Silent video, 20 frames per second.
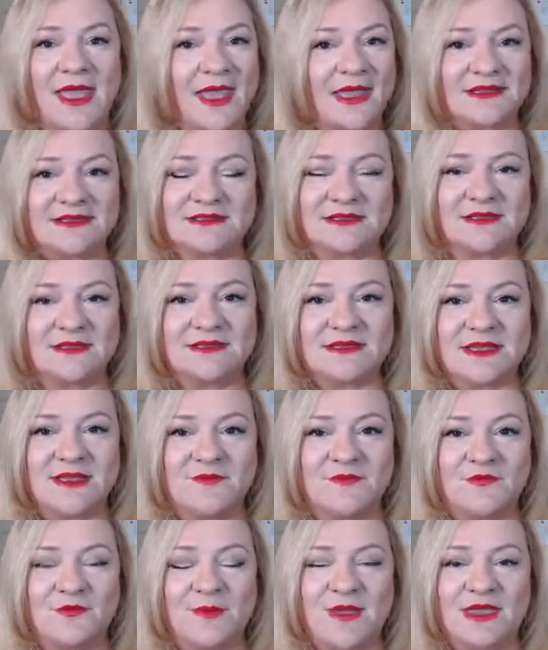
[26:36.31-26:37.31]
excellent
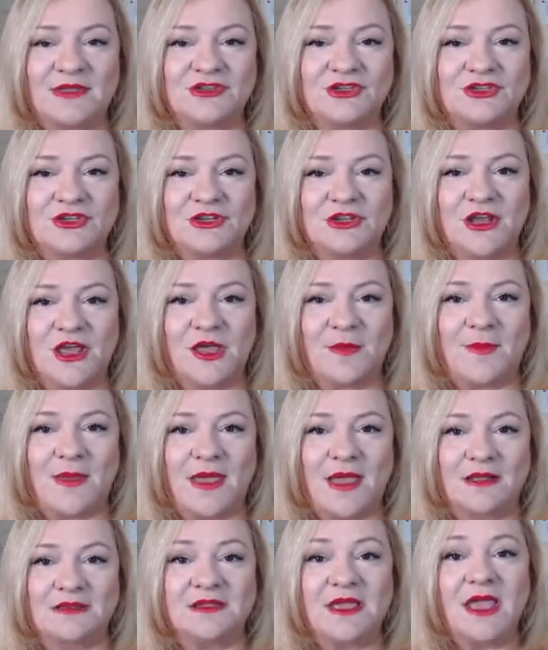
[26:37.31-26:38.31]
information
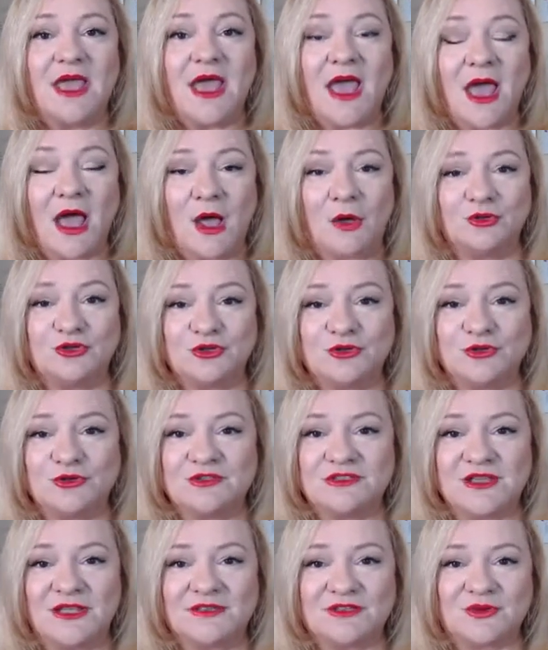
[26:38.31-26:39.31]
about how to
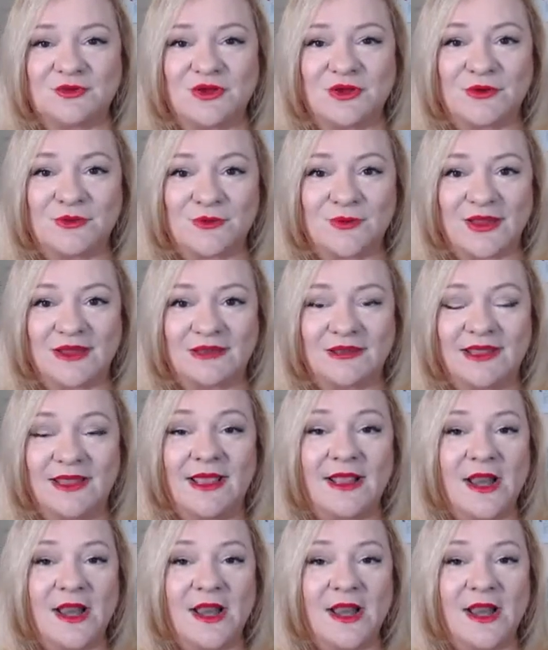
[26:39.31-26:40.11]
use sunscreen correctly,